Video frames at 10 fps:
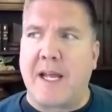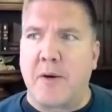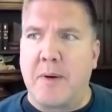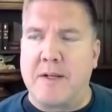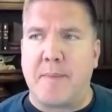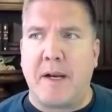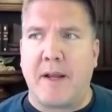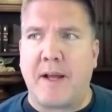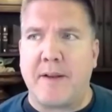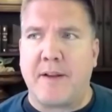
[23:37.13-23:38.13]
takeaways I mean
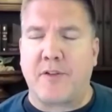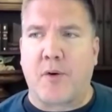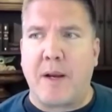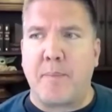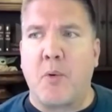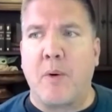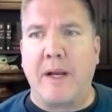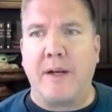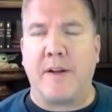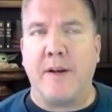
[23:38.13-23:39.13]
that that's a great
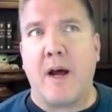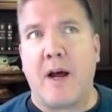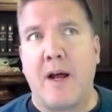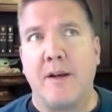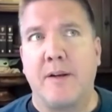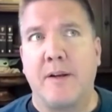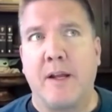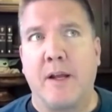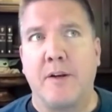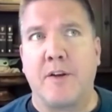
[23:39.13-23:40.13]
point to not
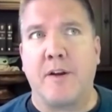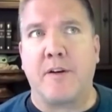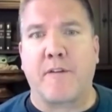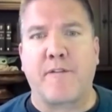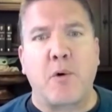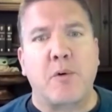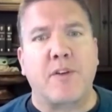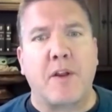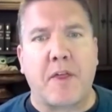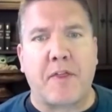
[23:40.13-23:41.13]
to to
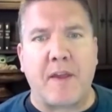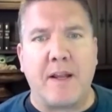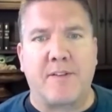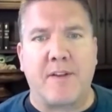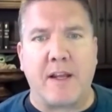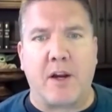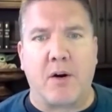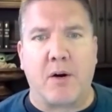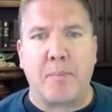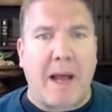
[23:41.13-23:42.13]
focus on the things that
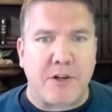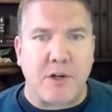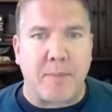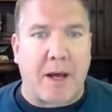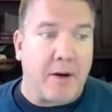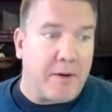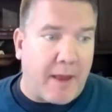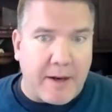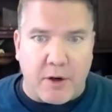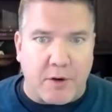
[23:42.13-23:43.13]
you're passionate about and
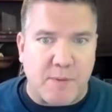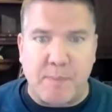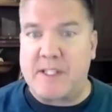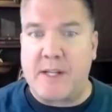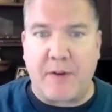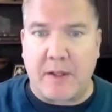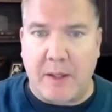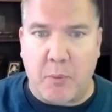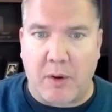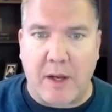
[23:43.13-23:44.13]
that you're specifically
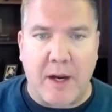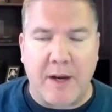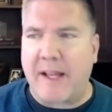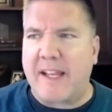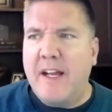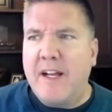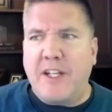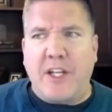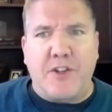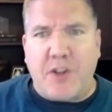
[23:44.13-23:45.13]
working on like
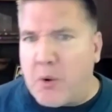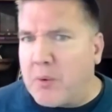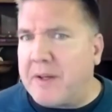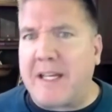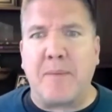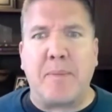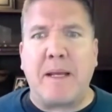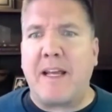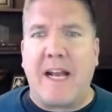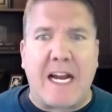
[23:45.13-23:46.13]
you don't need to
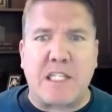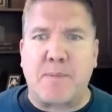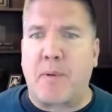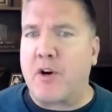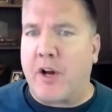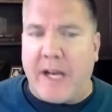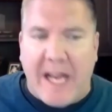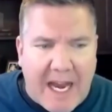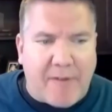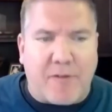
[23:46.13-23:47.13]
be an expert on
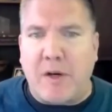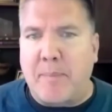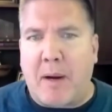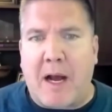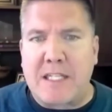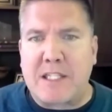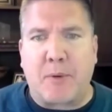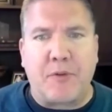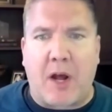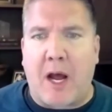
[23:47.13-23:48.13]
every
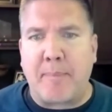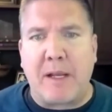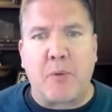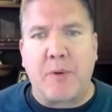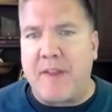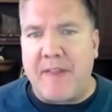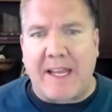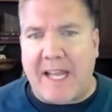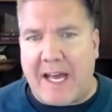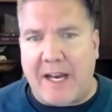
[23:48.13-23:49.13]
possible topic within
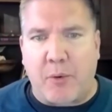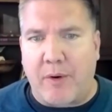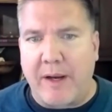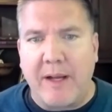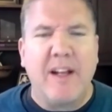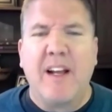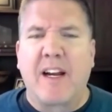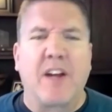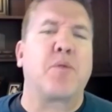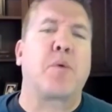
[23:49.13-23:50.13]
that category
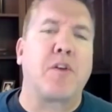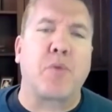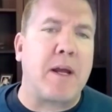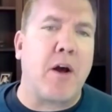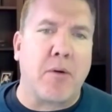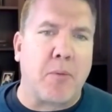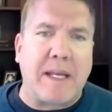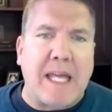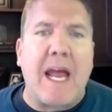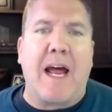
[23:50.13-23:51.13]
because no. because we all we
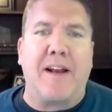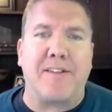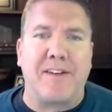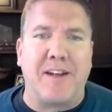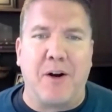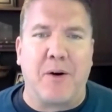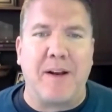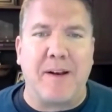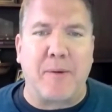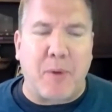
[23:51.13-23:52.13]
can't you know
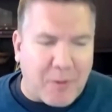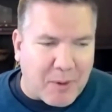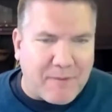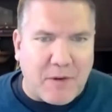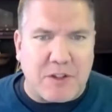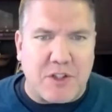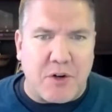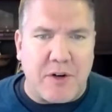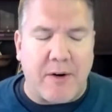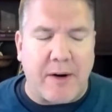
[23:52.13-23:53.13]
and we're we're focused
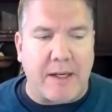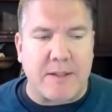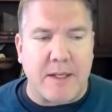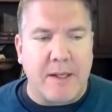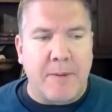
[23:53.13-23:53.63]
certain areas